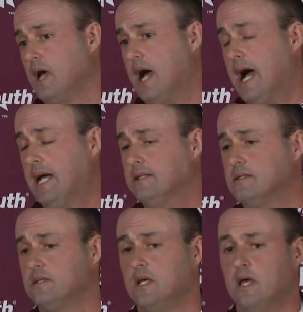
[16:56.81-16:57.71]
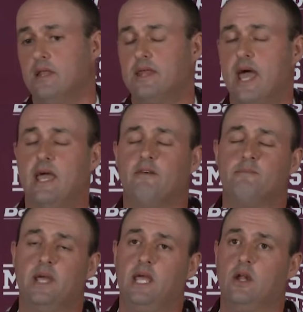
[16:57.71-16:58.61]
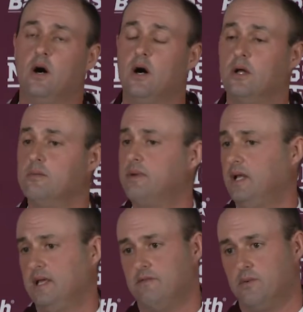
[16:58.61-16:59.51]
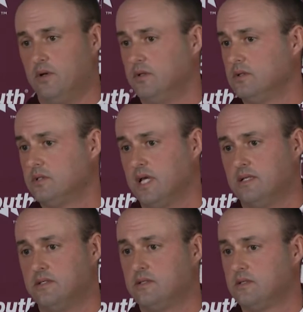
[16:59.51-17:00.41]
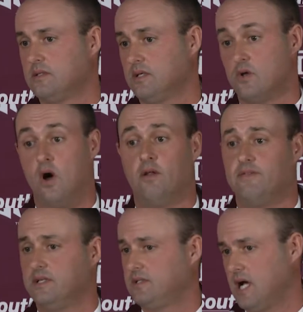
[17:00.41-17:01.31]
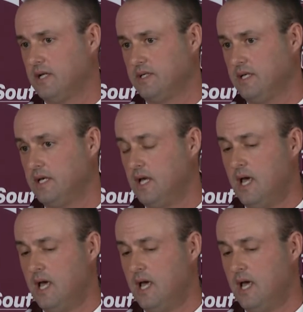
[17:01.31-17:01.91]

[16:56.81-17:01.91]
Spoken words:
and they have been unbelievable since all of this started.